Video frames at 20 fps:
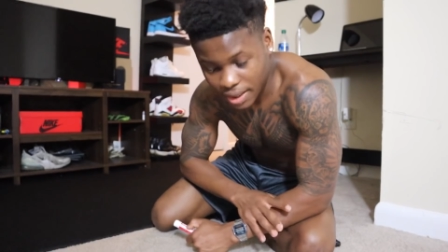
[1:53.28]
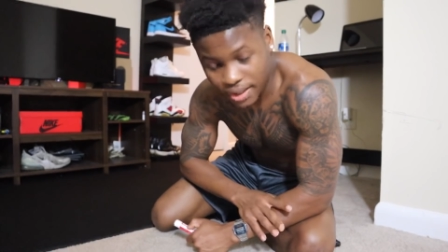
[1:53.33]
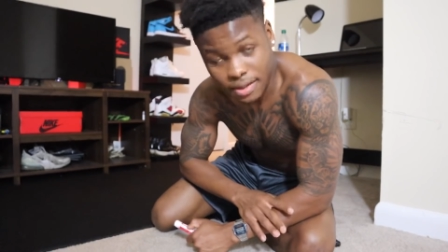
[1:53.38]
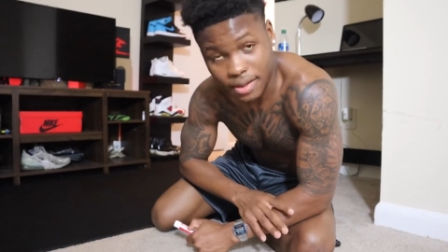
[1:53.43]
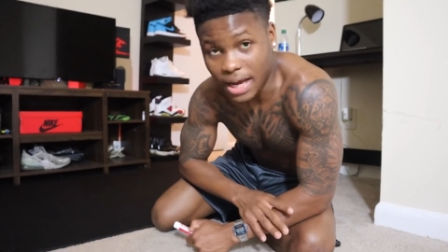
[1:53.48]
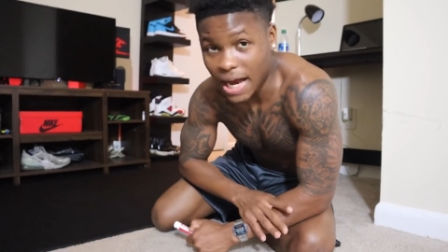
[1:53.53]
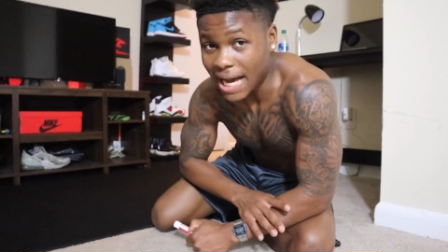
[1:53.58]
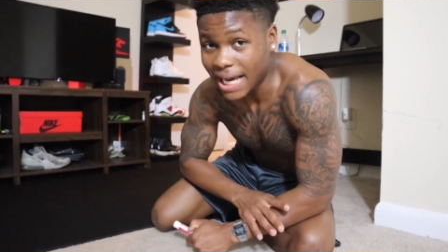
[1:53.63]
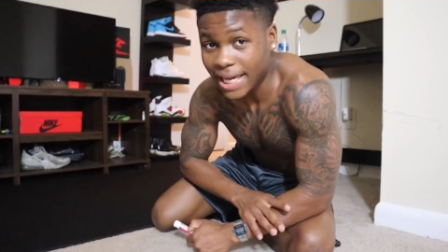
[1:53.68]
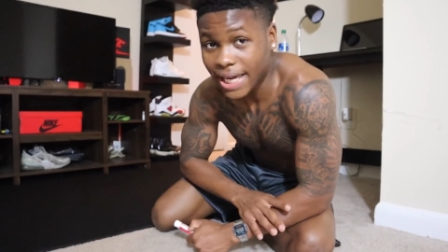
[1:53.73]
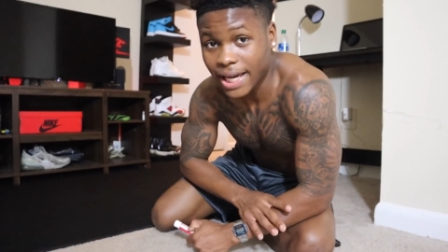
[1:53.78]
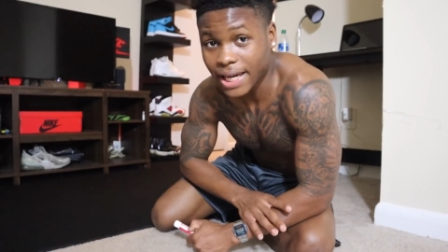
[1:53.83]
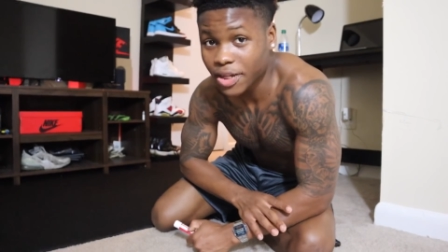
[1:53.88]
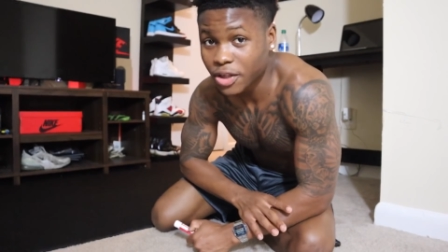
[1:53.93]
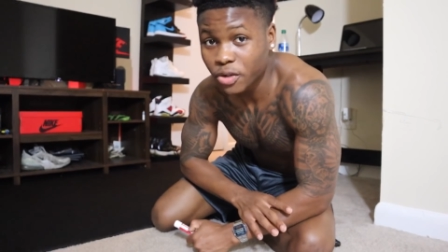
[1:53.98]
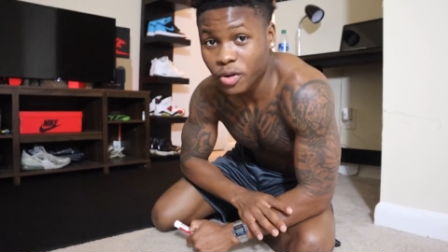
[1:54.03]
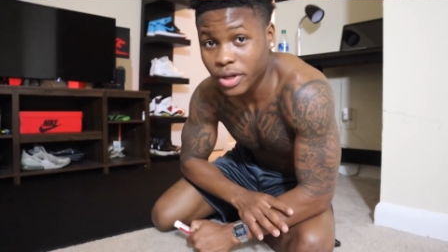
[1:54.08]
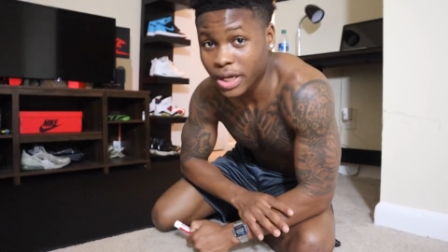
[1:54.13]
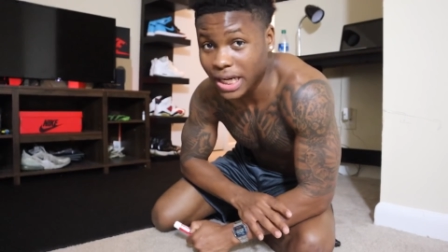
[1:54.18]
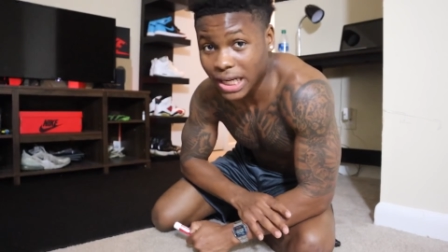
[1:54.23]
the I can't
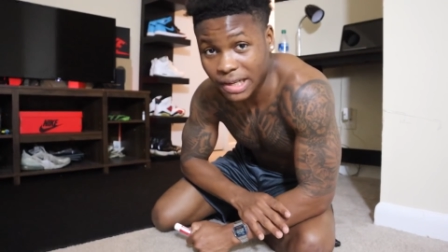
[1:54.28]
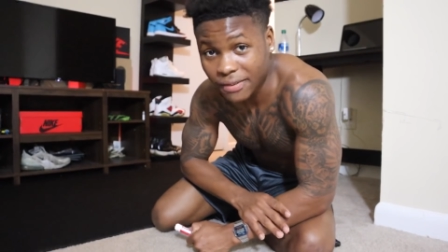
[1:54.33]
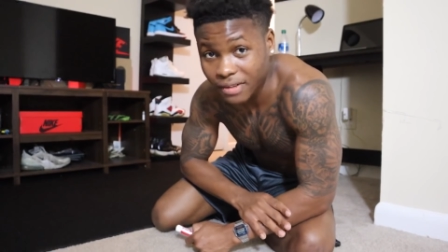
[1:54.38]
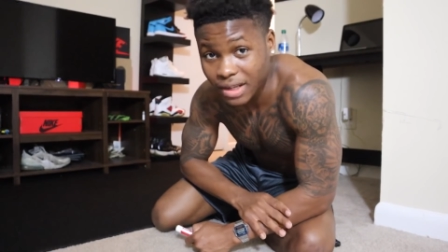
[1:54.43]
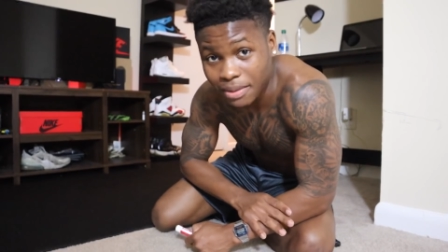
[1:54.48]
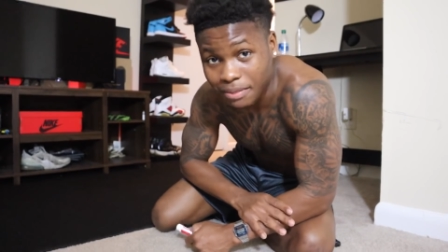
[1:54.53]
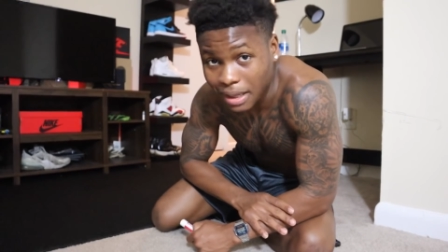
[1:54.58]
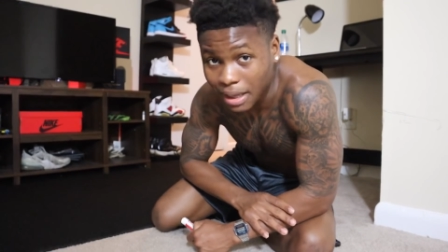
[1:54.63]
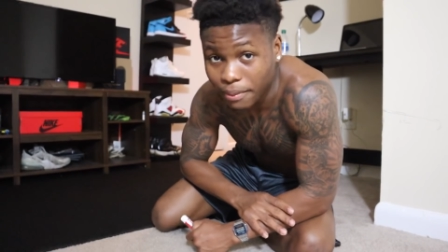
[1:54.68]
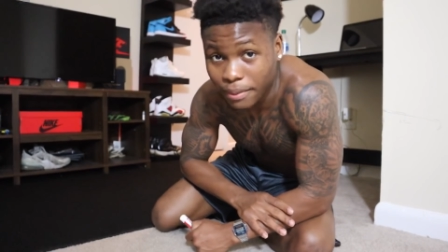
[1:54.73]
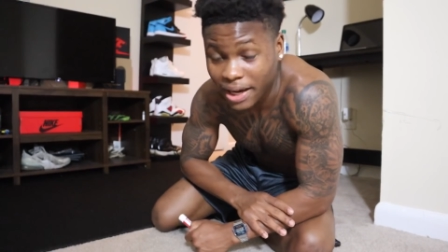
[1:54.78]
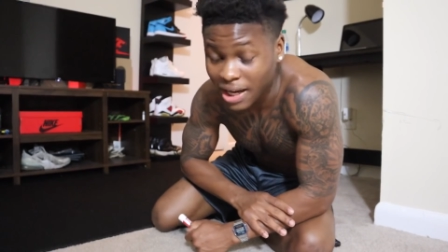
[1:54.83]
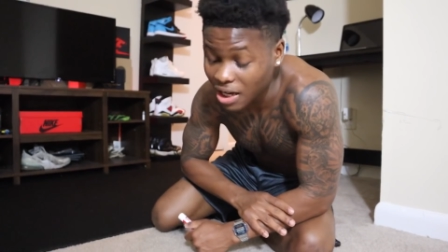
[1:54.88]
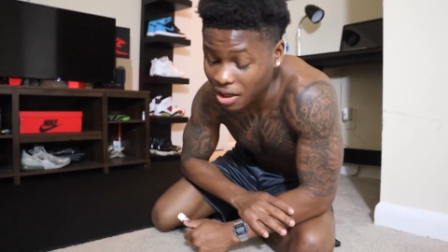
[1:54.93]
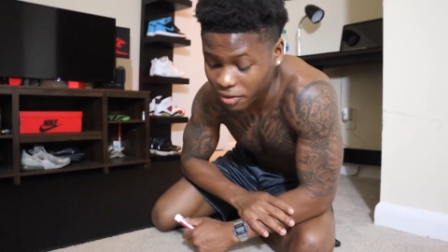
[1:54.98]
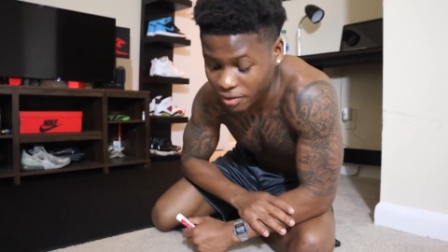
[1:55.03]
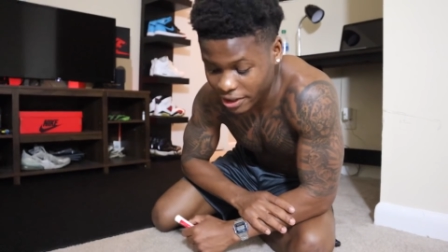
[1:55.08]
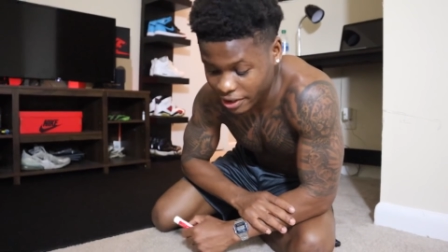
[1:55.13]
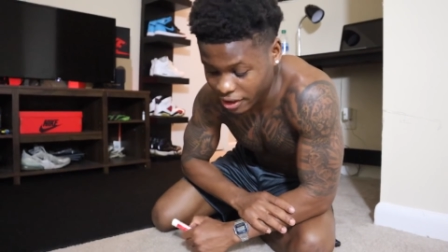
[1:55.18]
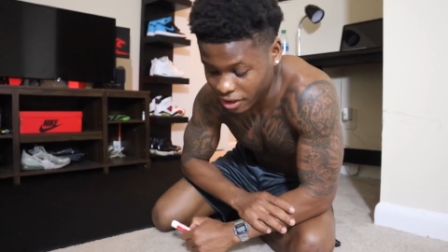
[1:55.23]
do it ain't even in my
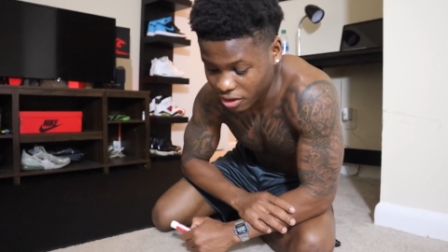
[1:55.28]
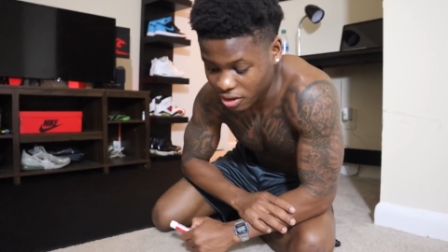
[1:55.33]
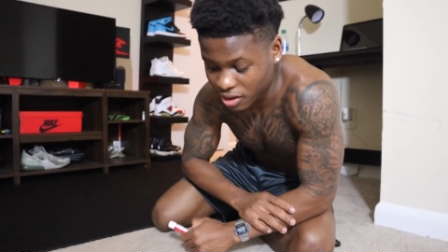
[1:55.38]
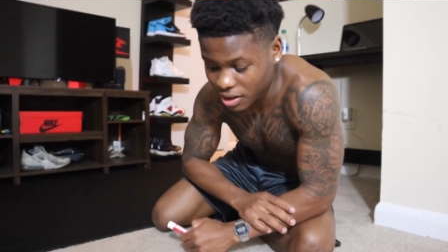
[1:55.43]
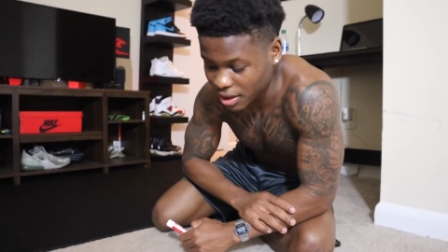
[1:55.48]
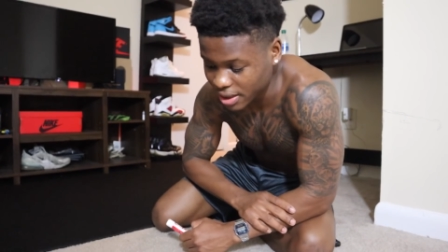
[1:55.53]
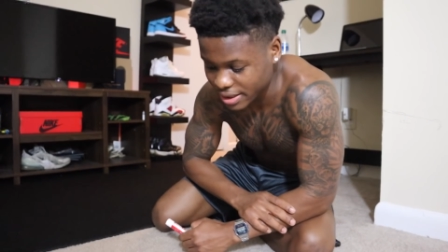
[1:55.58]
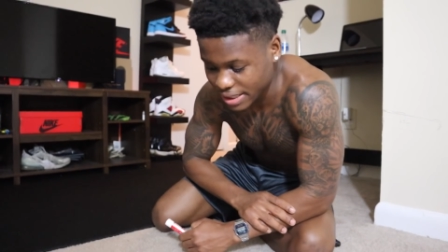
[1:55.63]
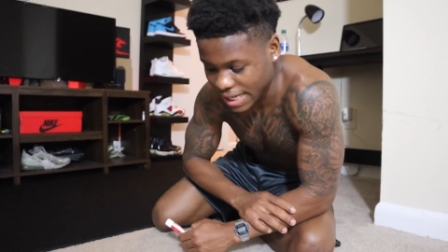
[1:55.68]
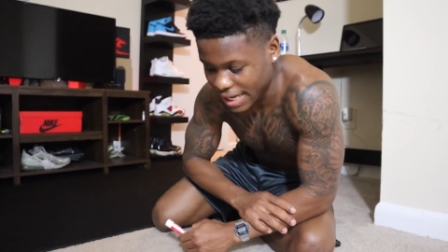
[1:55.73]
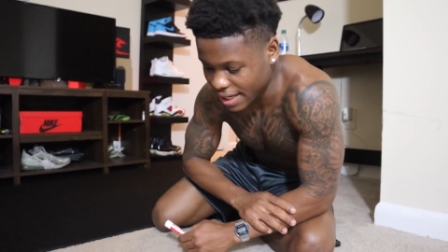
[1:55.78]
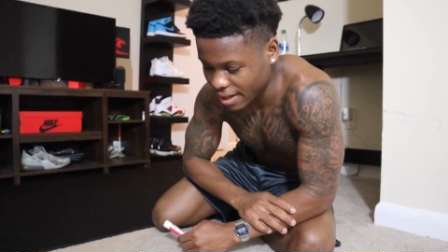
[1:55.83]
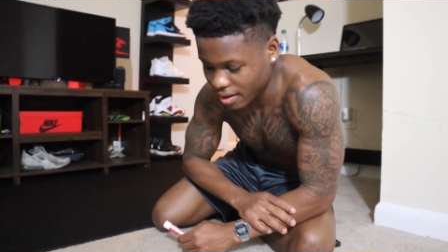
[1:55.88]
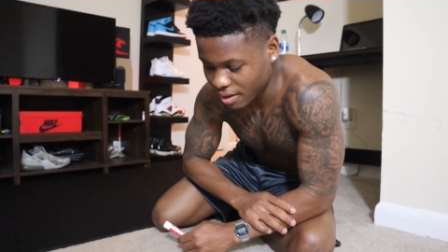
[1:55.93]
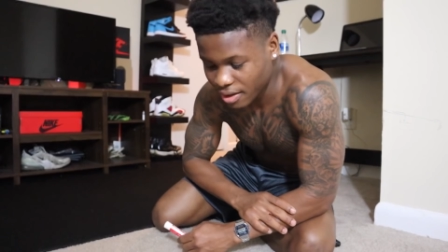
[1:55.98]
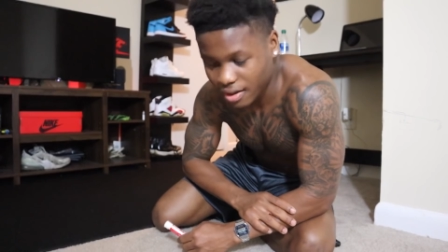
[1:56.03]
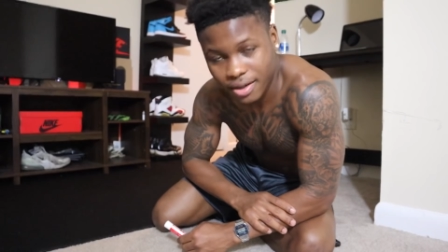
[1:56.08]
mind right now, cause like,